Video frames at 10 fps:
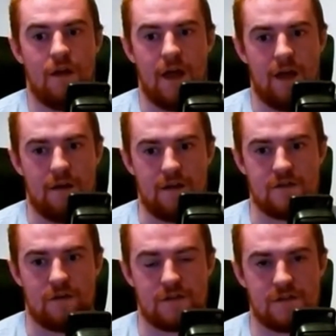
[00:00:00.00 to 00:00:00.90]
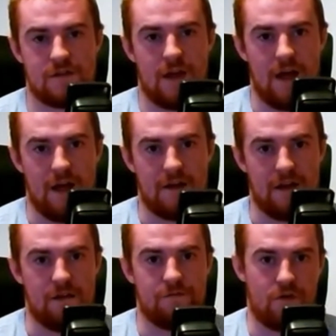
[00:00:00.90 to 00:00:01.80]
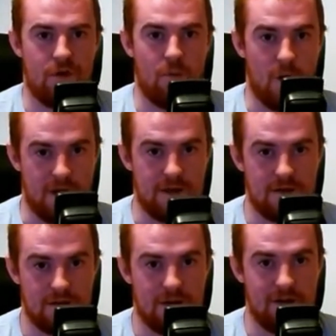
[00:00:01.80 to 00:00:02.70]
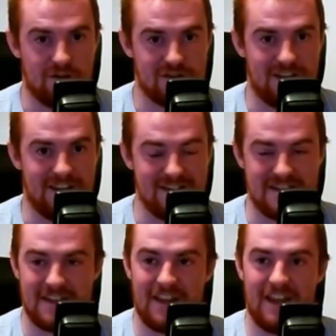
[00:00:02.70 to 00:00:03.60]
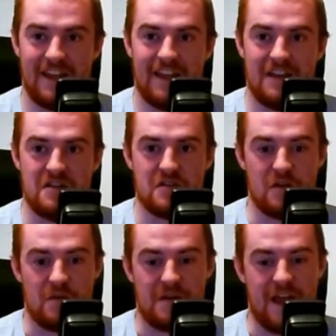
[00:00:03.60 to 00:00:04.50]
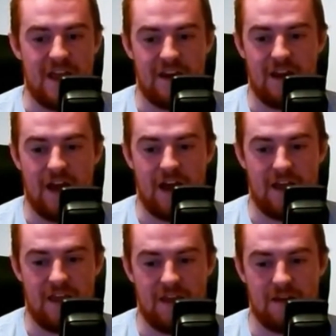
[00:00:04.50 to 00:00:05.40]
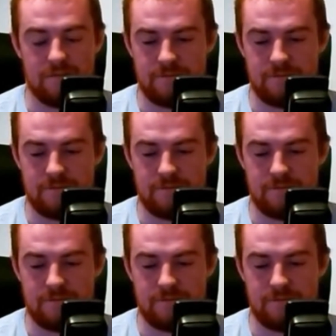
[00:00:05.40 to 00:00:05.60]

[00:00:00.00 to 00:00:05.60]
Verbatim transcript: and it sucks, and I need to figure out why it looks like this. So then I